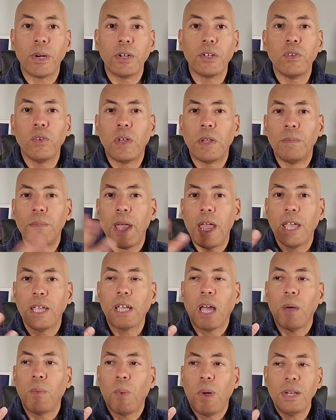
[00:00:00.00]
you can
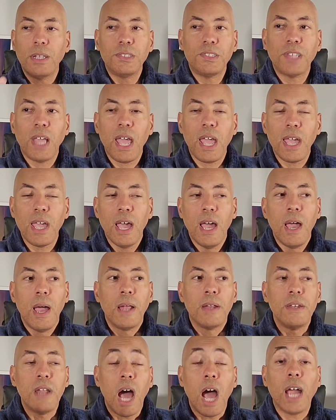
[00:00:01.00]
make, I want to say,
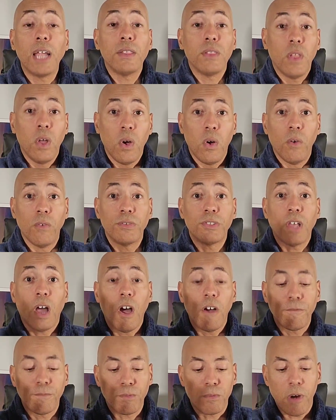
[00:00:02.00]
9 loaves
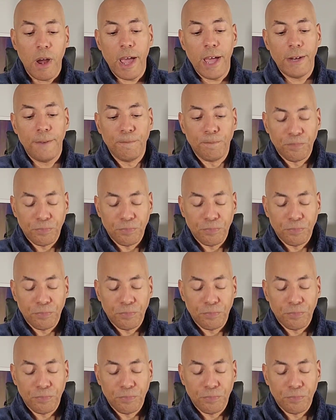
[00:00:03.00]
of bread.